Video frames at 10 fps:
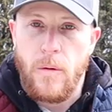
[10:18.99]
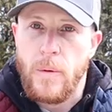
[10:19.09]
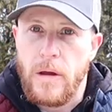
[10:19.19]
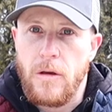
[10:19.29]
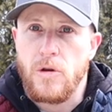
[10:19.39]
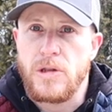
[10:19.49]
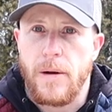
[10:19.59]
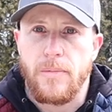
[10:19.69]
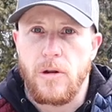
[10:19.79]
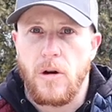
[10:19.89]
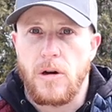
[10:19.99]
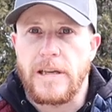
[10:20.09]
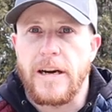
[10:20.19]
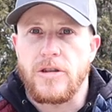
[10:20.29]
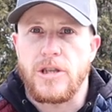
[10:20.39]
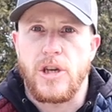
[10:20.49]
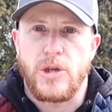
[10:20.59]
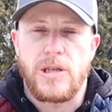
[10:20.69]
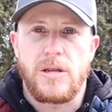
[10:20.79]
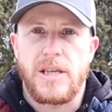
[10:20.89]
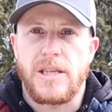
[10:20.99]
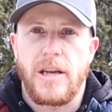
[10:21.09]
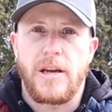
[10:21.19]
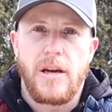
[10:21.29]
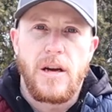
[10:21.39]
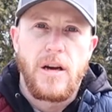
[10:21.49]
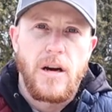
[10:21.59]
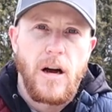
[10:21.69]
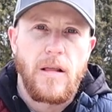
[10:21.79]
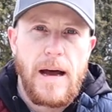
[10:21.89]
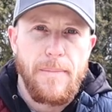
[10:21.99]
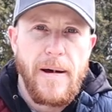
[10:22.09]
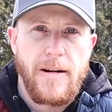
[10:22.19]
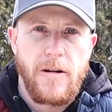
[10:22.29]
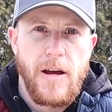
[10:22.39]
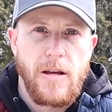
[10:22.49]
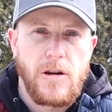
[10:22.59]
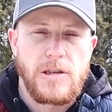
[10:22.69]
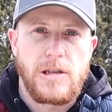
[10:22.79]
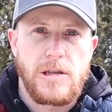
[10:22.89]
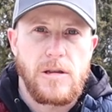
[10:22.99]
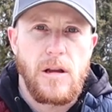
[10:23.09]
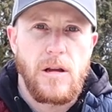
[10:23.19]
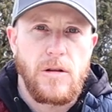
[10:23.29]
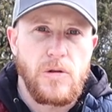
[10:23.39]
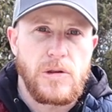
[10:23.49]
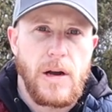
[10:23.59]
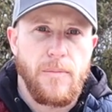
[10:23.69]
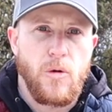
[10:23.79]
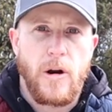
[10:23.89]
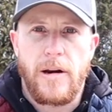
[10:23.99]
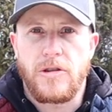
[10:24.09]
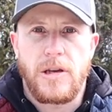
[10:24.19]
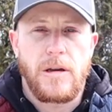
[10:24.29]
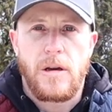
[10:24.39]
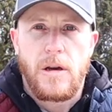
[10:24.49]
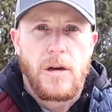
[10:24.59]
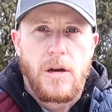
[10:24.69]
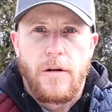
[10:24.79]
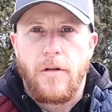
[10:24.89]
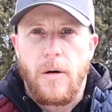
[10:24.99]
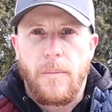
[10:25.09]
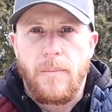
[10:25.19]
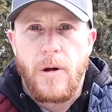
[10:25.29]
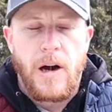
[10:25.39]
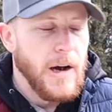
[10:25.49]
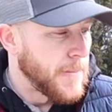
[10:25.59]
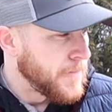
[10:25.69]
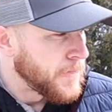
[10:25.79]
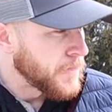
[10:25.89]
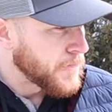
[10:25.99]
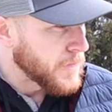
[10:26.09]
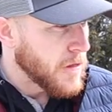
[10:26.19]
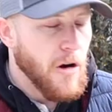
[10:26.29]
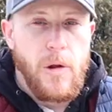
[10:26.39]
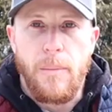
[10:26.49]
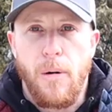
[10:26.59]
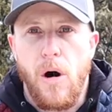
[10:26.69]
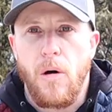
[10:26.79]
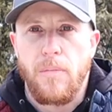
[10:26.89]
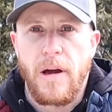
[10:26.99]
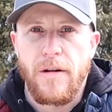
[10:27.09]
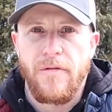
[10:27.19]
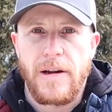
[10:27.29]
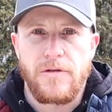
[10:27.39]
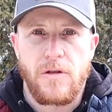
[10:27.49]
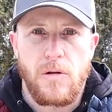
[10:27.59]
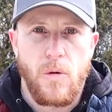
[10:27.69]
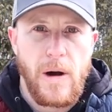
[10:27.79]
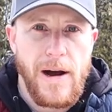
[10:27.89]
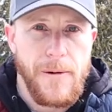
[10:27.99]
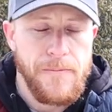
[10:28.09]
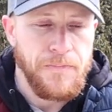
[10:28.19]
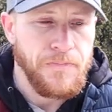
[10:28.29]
we used up the dog's energy, so she's listening a lot better now because she's used up more energy from uh, throwing the ball and playing fetch for a little while.